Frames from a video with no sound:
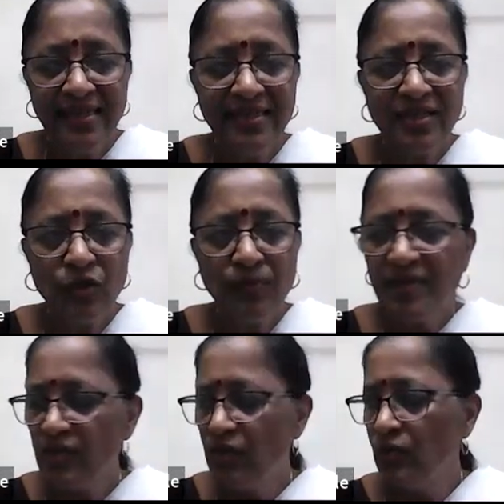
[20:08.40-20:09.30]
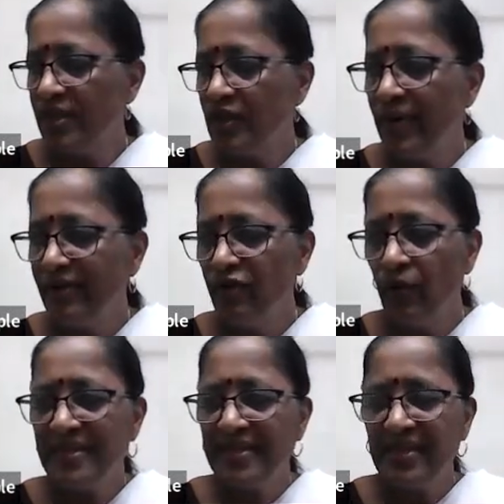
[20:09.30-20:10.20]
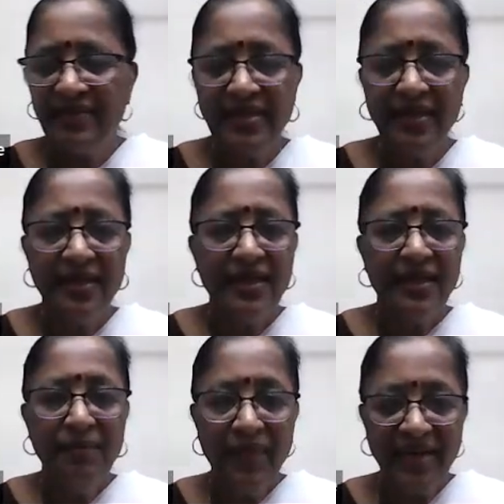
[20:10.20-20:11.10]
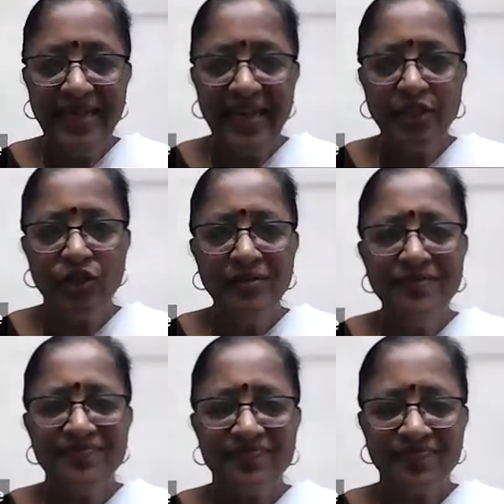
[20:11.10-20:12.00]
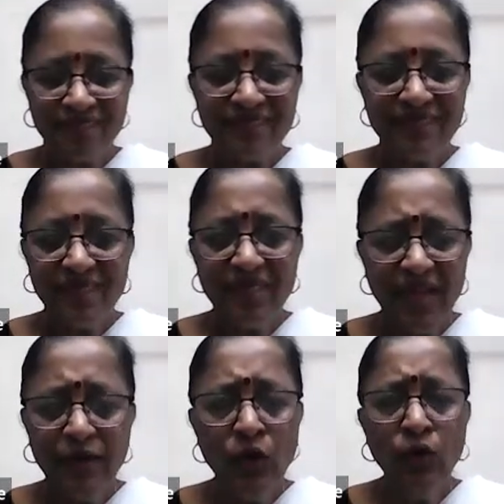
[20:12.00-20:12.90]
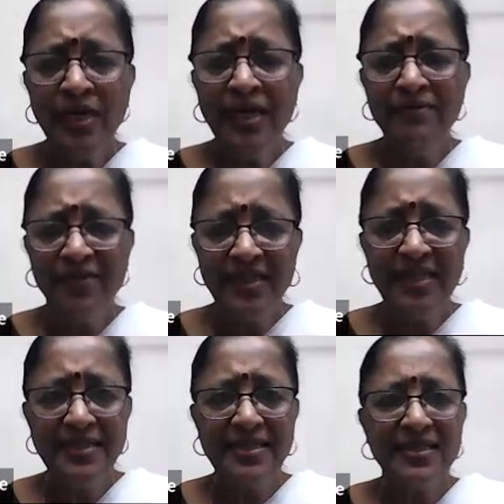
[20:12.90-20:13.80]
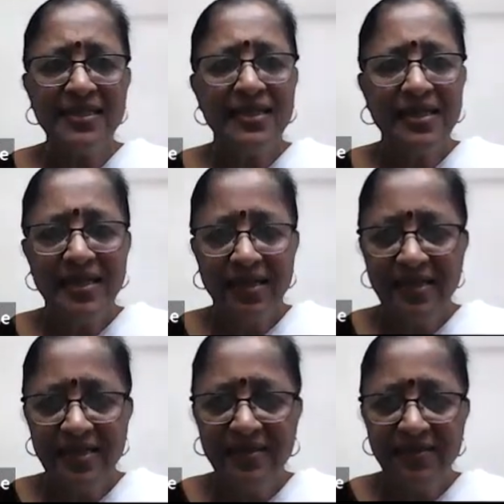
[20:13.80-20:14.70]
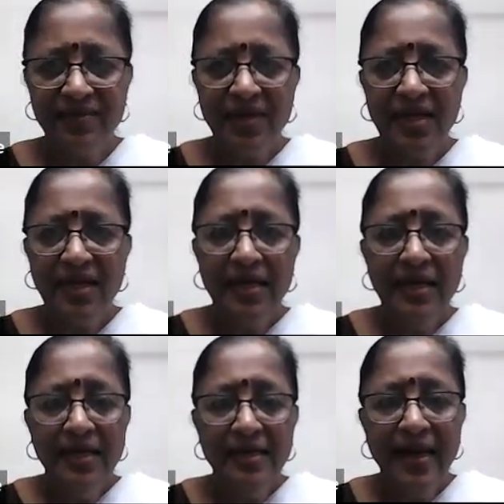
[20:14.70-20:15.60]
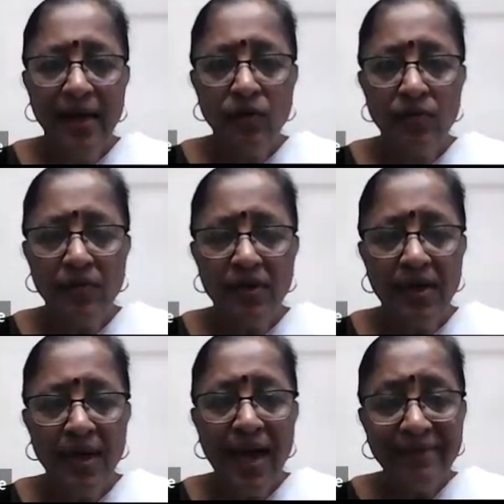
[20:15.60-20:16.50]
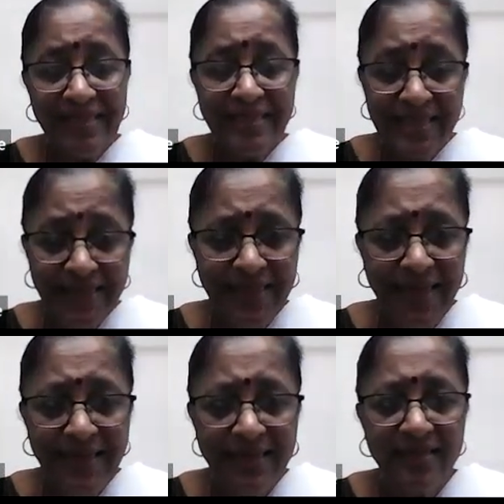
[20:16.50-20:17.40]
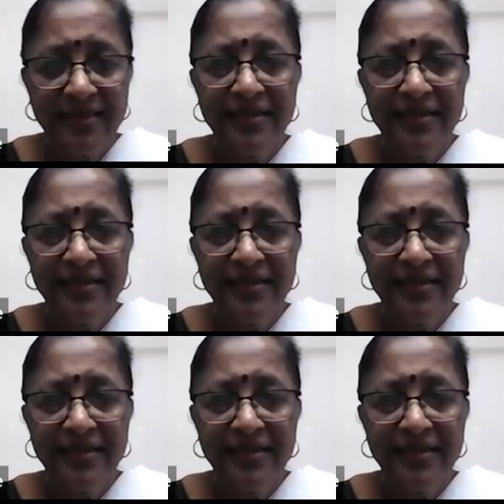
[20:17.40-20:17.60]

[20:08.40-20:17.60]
is to pursue the 24/7 meditation totally with this here. Now, having said that,